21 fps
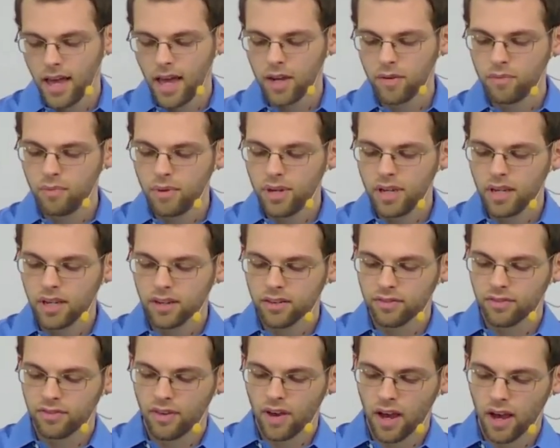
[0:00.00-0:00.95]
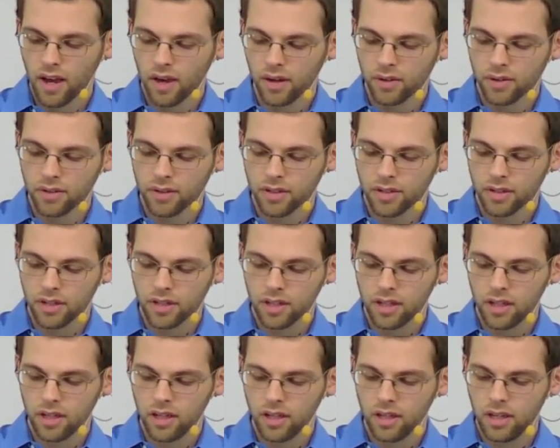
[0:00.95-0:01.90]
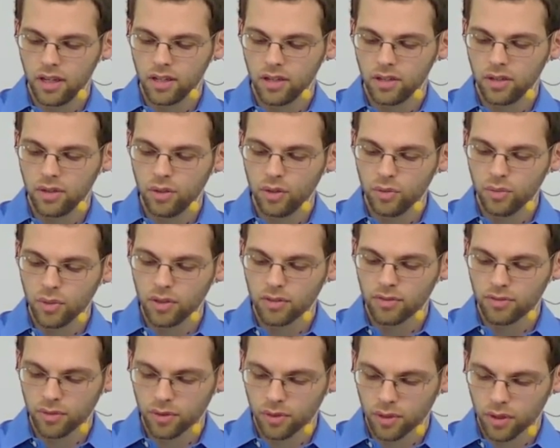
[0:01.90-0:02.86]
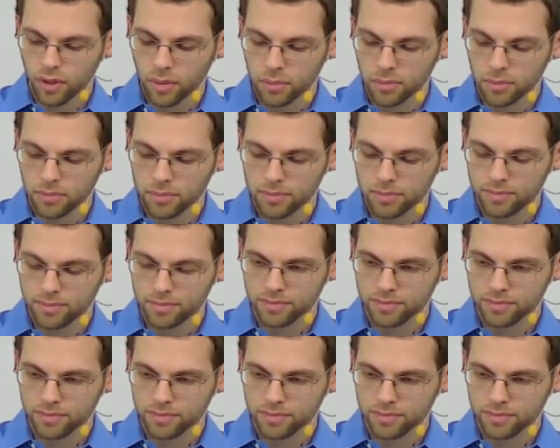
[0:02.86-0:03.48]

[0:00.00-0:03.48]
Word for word: And being found in human form,